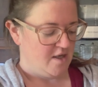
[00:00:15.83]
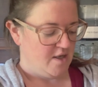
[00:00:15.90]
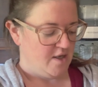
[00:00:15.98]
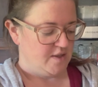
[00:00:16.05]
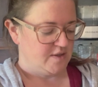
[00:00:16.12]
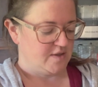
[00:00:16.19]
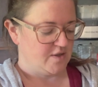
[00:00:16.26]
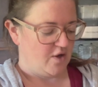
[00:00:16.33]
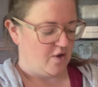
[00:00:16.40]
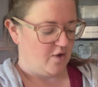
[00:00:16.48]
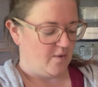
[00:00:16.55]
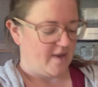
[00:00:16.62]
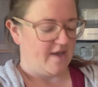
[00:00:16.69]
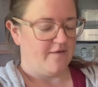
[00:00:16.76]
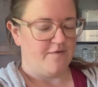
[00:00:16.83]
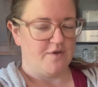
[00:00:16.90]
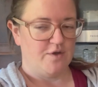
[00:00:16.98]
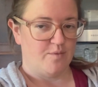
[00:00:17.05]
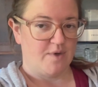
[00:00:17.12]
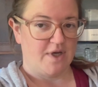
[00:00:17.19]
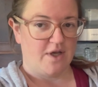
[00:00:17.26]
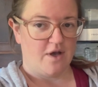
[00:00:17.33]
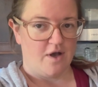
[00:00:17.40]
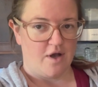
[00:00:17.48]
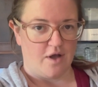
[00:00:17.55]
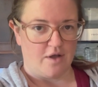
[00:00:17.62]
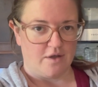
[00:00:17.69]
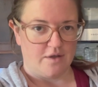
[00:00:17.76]
So if you'll
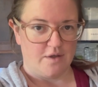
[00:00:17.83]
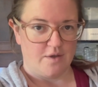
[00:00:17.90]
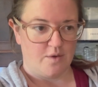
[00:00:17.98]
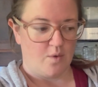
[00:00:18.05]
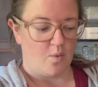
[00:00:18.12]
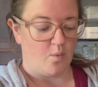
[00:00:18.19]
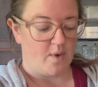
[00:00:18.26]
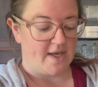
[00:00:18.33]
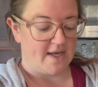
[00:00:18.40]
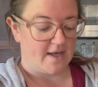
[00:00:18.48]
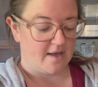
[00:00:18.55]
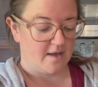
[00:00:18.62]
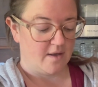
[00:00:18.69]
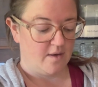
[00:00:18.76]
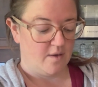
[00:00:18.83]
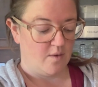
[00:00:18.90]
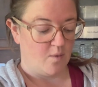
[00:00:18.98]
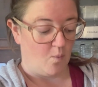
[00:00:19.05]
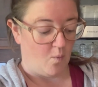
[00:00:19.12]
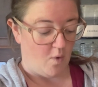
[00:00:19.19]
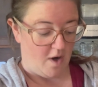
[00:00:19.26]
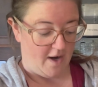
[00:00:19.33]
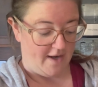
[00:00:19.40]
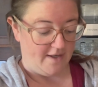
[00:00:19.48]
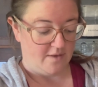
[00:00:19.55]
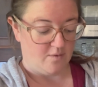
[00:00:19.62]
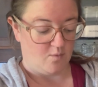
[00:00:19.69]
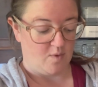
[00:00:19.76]
recall, week
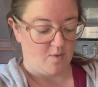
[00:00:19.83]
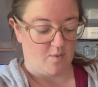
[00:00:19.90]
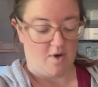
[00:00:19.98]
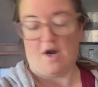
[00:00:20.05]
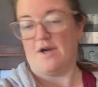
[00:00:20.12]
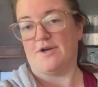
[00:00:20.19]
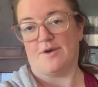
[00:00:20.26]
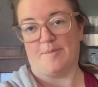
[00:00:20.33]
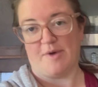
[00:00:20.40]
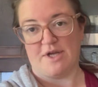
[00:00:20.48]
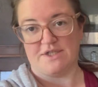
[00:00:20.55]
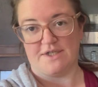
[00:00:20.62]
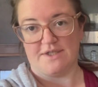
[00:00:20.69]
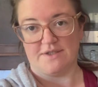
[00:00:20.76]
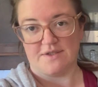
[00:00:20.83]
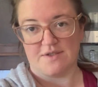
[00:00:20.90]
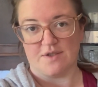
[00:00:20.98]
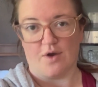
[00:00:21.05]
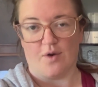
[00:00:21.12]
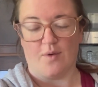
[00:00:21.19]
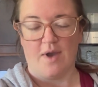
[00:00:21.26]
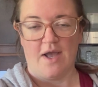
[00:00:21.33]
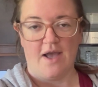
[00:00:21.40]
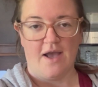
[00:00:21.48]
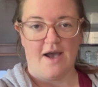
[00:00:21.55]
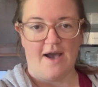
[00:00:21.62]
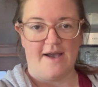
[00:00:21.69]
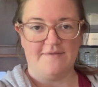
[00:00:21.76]
1, we were under budget. So
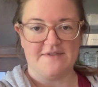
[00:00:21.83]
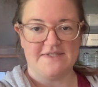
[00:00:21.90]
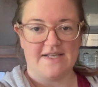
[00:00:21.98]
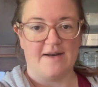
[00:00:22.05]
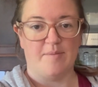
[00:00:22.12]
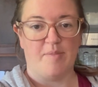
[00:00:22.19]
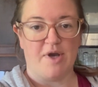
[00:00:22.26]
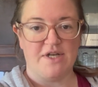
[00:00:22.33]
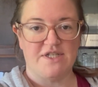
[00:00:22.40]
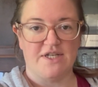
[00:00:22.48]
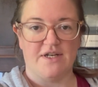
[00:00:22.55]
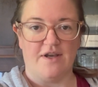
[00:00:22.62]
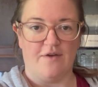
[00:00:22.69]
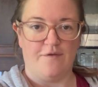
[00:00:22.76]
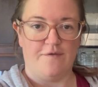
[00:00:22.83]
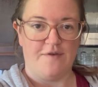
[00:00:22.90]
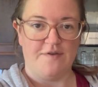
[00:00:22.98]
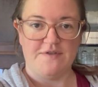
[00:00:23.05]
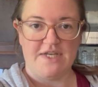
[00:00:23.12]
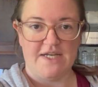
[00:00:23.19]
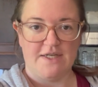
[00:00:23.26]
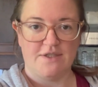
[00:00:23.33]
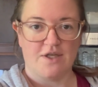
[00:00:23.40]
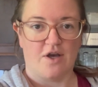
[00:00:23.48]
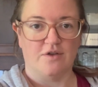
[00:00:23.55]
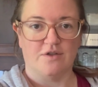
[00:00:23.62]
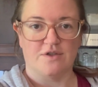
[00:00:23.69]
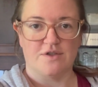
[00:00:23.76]
I've set a budget of
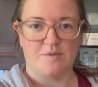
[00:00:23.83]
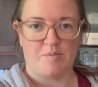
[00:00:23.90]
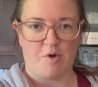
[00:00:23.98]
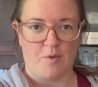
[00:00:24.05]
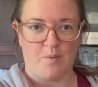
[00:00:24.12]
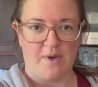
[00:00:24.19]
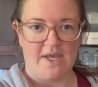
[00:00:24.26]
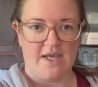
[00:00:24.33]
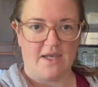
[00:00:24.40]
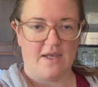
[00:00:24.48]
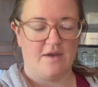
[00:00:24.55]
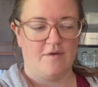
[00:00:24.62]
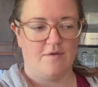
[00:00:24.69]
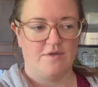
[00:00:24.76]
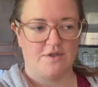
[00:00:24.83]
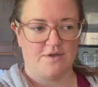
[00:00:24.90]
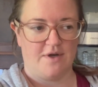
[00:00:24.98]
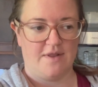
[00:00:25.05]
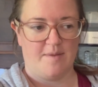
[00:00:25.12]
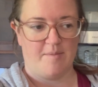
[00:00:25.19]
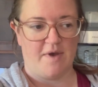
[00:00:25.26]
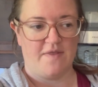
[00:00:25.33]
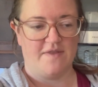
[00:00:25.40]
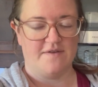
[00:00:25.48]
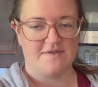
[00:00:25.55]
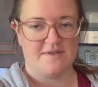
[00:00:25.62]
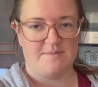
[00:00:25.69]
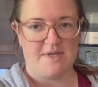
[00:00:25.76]
$15 per week during the month
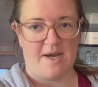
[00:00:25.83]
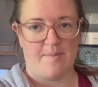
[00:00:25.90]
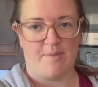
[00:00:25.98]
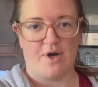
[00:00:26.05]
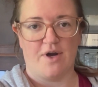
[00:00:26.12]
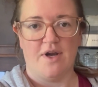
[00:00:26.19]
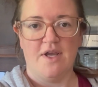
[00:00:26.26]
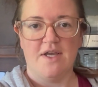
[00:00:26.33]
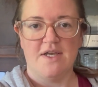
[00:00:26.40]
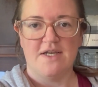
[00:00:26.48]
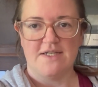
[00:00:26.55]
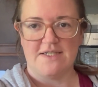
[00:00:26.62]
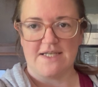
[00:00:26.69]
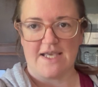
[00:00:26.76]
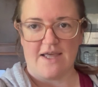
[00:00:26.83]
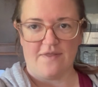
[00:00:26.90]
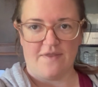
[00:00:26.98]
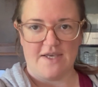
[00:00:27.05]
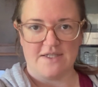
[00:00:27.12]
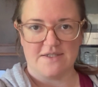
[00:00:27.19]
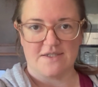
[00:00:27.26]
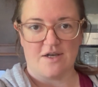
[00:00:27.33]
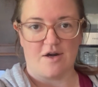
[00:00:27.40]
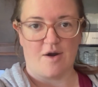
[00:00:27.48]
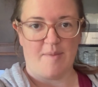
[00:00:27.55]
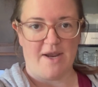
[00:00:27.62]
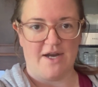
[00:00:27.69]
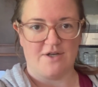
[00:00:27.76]
of September to get things on
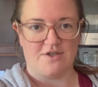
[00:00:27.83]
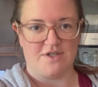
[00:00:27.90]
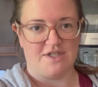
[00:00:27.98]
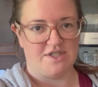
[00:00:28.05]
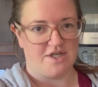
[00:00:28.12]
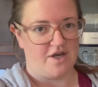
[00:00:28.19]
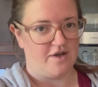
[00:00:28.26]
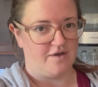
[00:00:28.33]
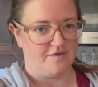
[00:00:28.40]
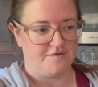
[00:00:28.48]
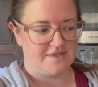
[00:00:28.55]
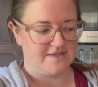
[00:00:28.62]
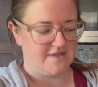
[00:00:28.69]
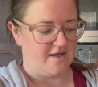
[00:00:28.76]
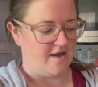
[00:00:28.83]
our pantry shelves.